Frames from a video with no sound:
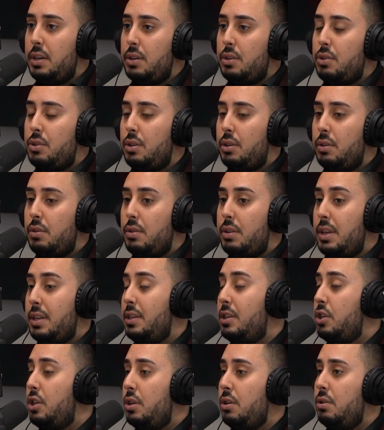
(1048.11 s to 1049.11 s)
So
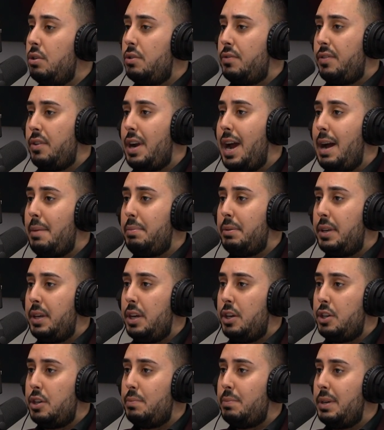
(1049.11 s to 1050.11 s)
this is huge for your
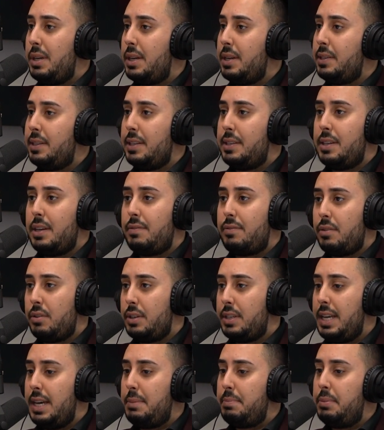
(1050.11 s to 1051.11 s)
application because let's say, for
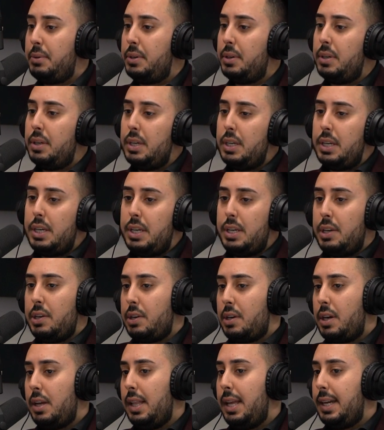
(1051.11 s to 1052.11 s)
example,
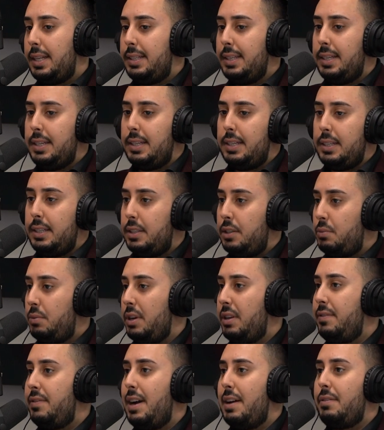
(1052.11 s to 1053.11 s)
you're collecting
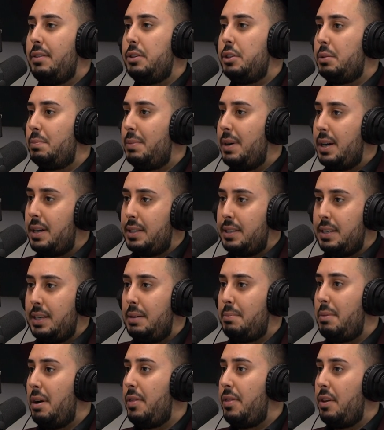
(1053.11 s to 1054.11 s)
$2,500
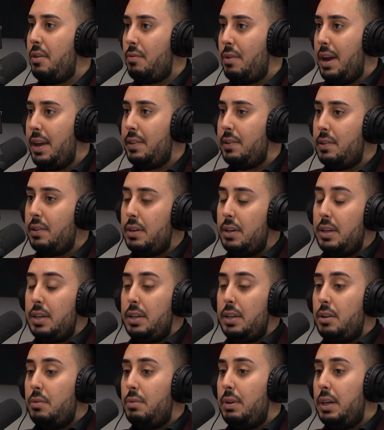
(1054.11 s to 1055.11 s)
a month in rent.
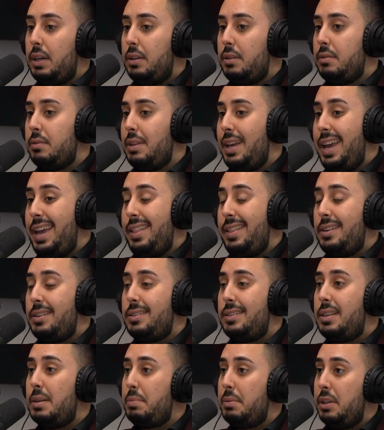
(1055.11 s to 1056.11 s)
Well, A
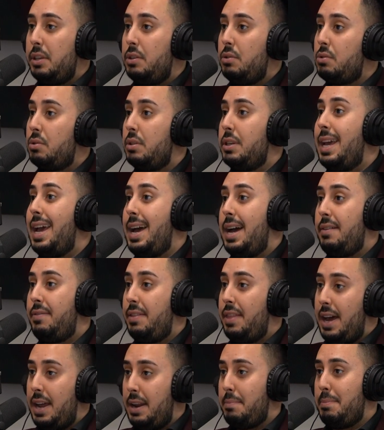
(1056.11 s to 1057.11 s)
lenders typically use only half
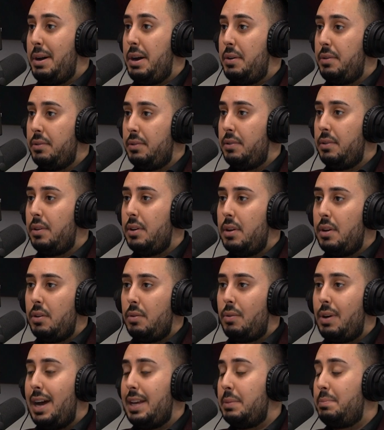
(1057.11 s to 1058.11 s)
of that amount,
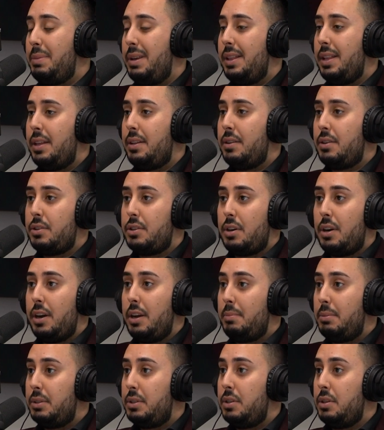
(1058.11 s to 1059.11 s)
whereas B lenders are
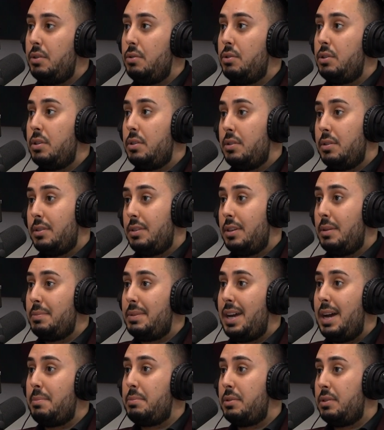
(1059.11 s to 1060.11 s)
able to use
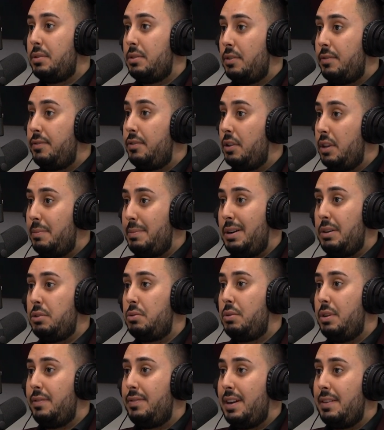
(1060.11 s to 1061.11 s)
sometimes the full
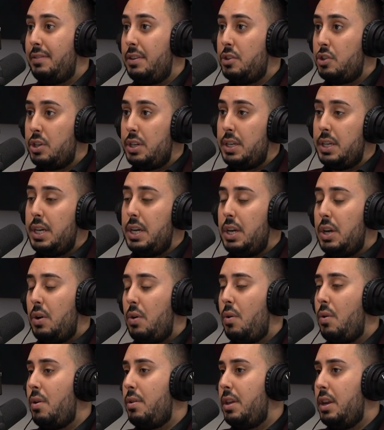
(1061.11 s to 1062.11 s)
amount, $2,500,
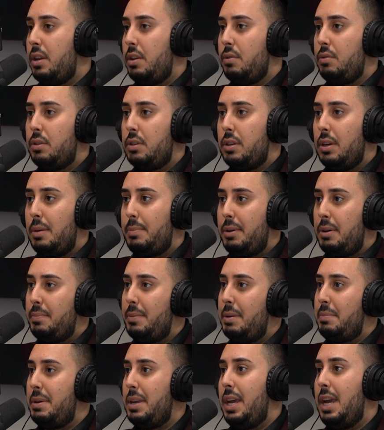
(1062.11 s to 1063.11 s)
or they'd use about
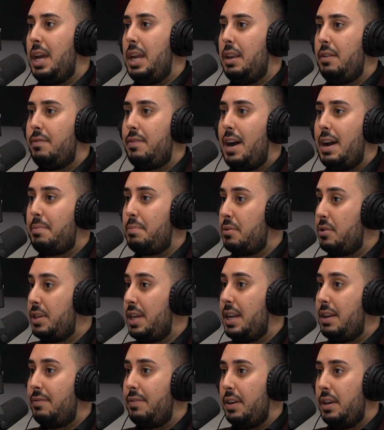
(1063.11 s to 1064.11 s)
maybe
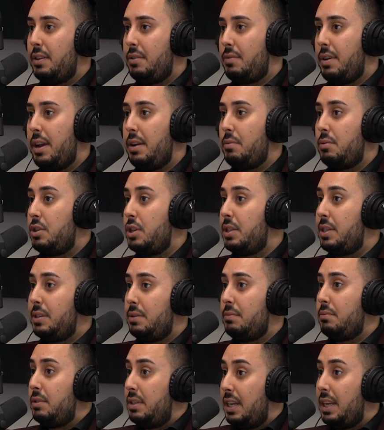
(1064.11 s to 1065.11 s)
85% of it, right? Which
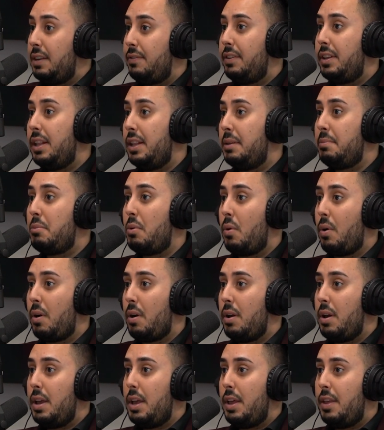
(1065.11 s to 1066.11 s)
is significantly
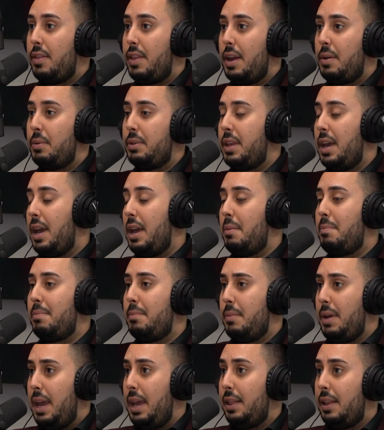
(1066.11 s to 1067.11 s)
more than what the
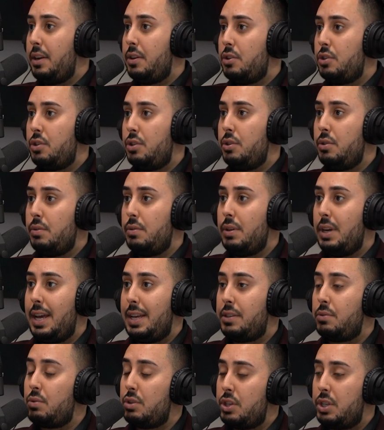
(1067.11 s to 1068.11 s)
A lenders do. And
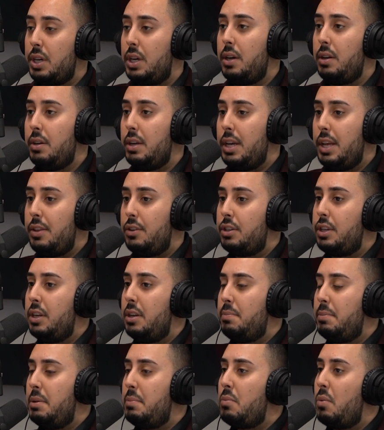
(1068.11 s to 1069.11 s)
as a result, there's going
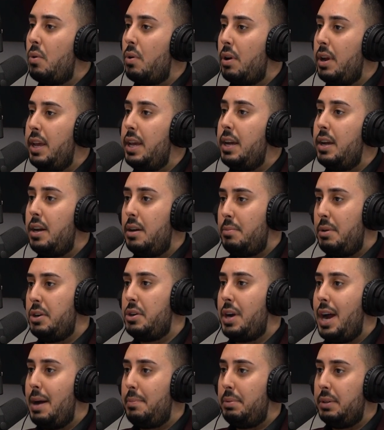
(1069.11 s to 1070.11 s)
to be more income on
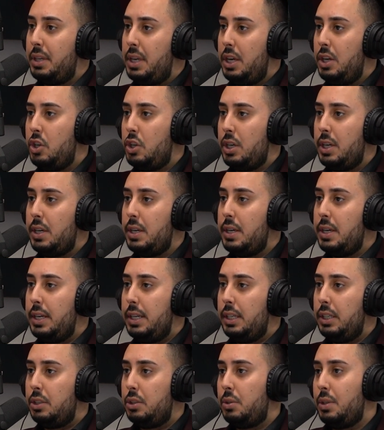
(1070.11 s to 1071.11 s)
your application.
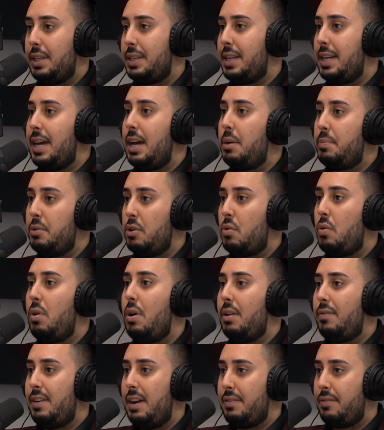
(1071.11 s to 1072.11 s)
So that's going to help you
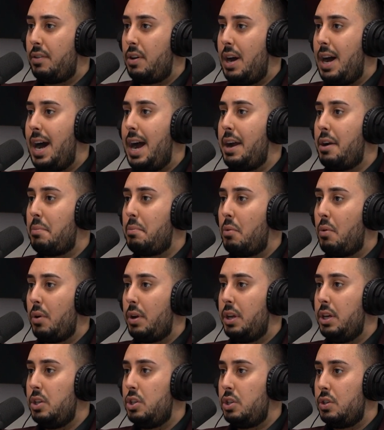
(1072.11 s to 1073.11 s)
qualify for a higher
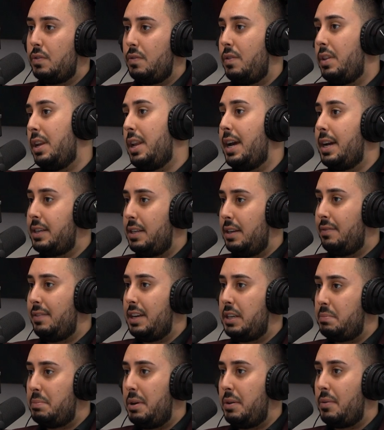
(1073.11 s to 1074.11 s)
mortgage for the next
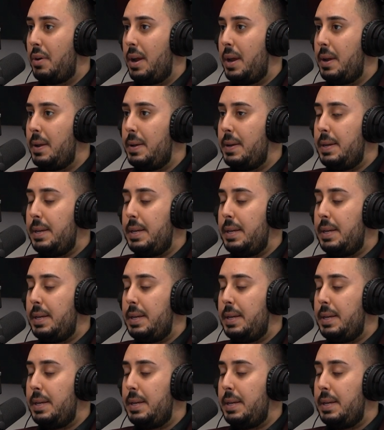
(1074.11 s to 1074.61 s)
investment, right?